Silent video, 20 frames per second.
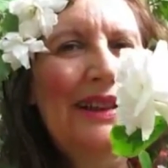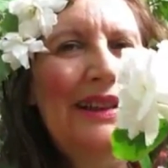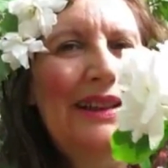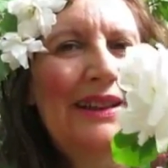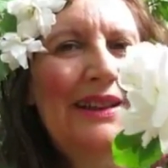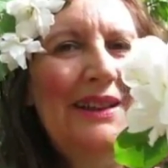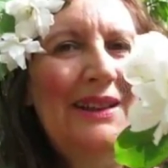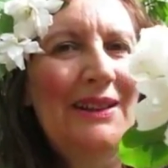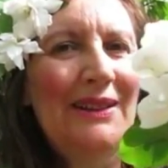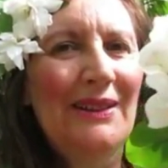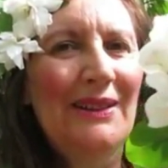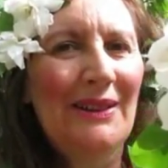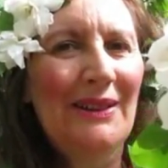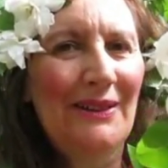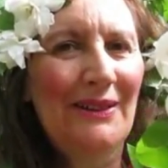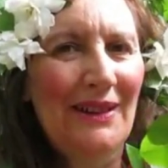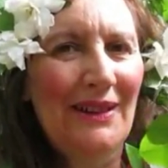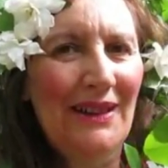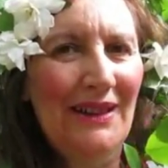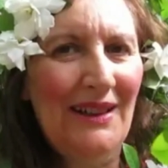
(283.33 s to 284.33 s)
Here you
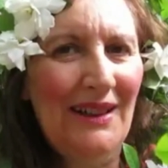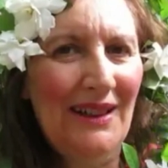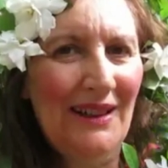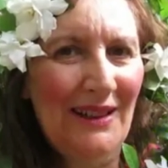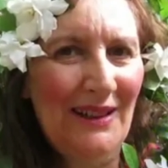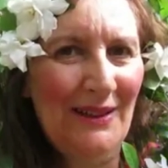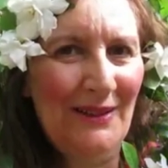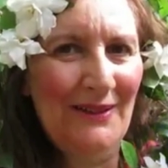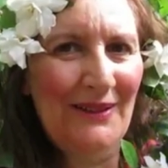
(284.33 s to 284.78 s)
go, another